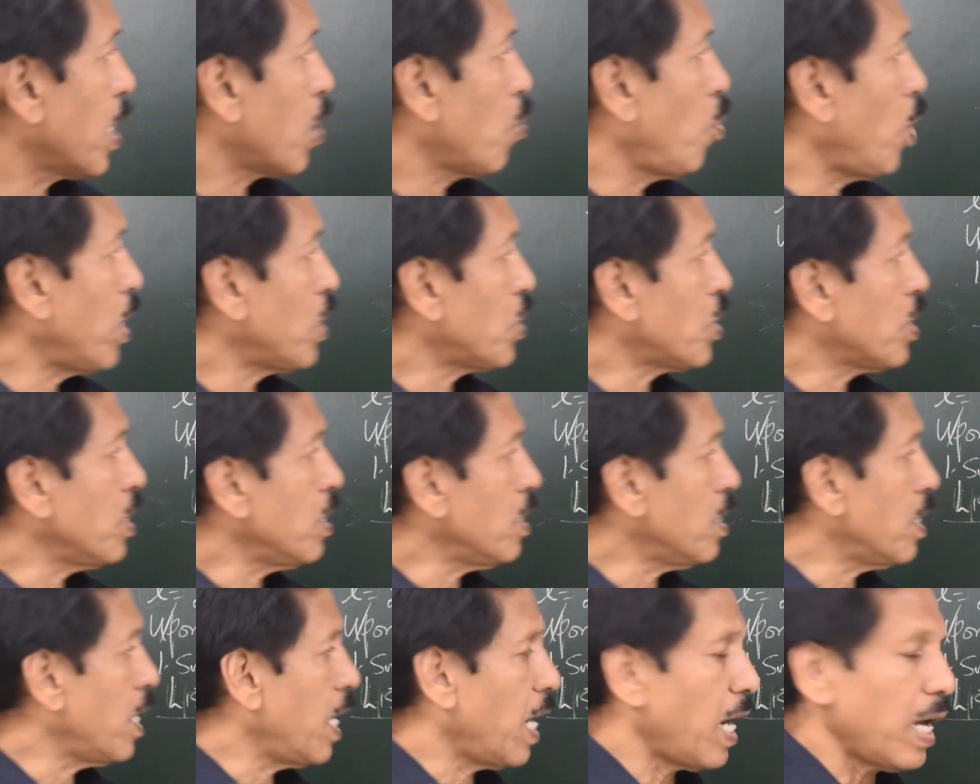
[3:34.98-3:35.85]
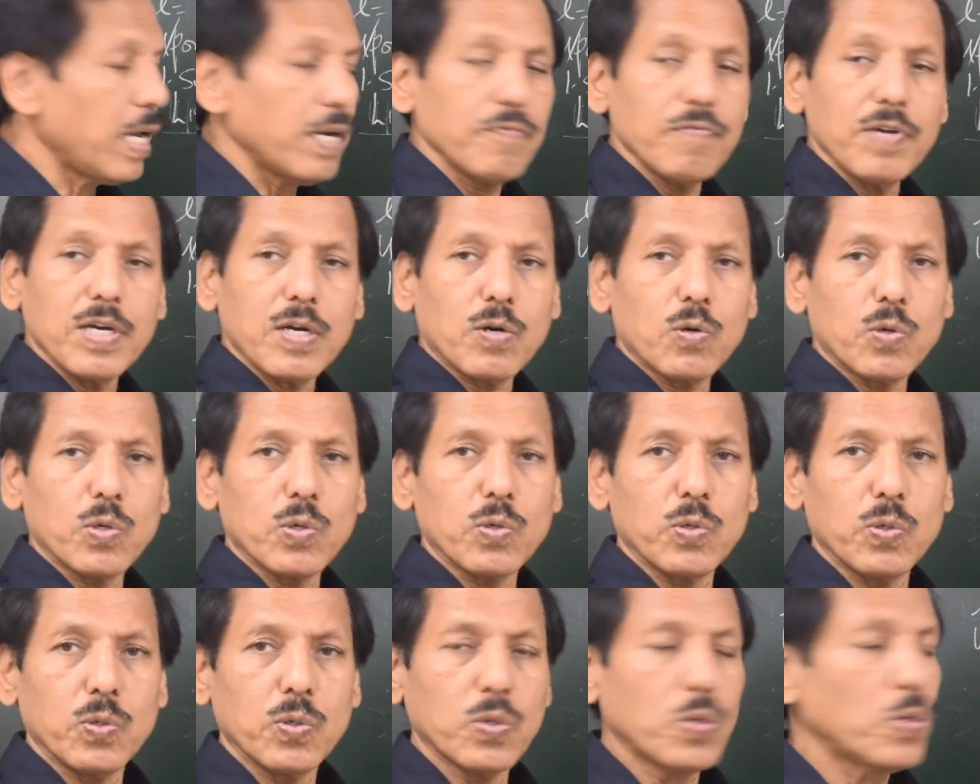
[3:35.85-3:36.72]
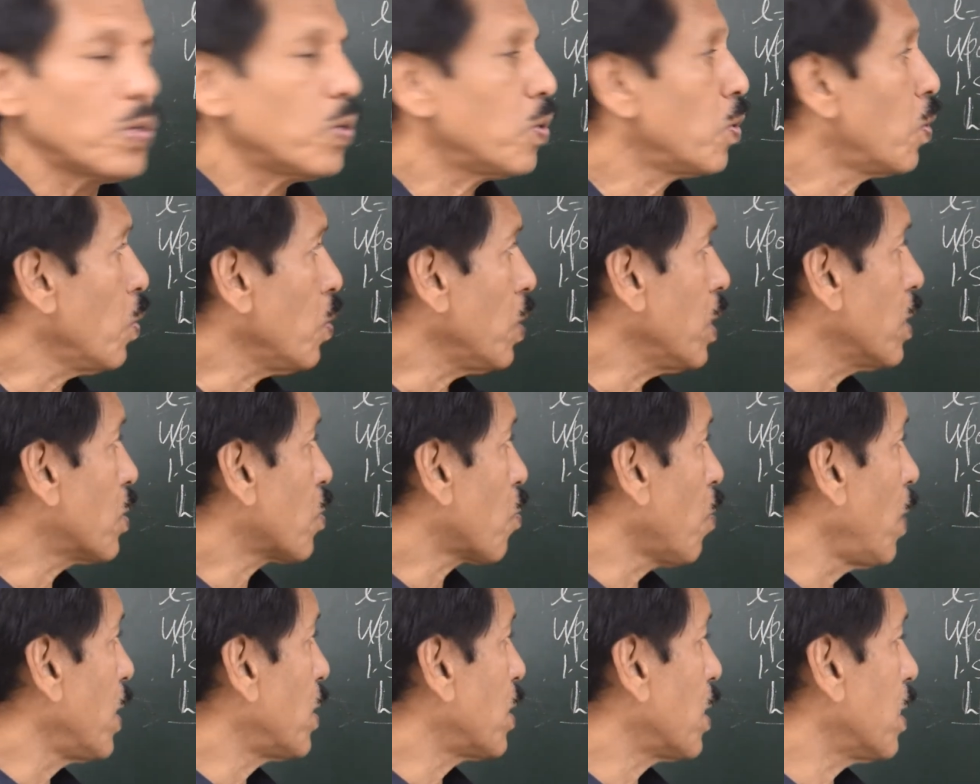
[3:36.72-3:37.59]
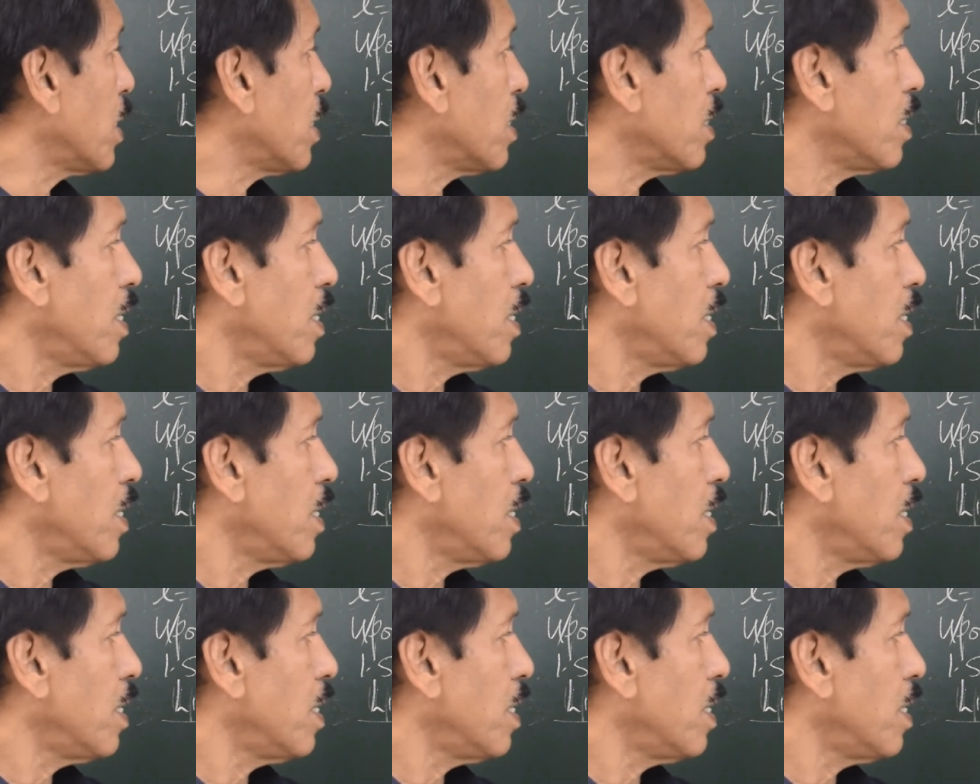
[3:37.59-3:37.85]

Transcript: question, and we're going to do this question